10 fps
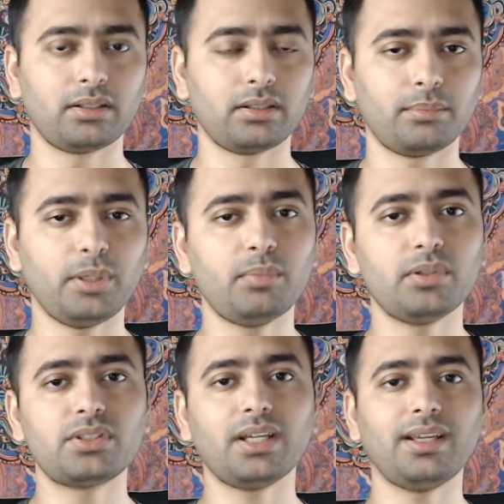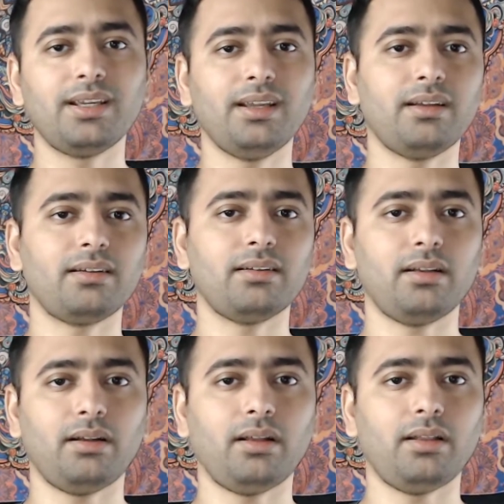People say
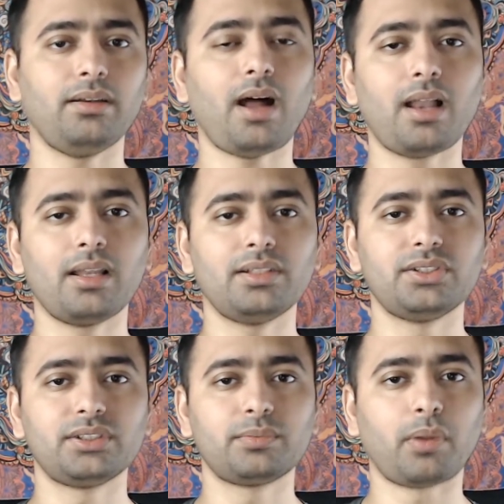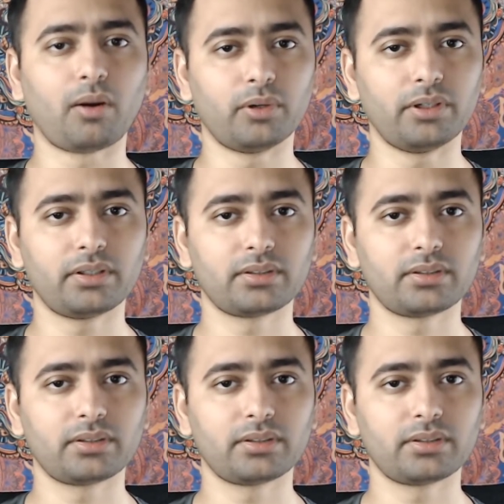knowledge is power.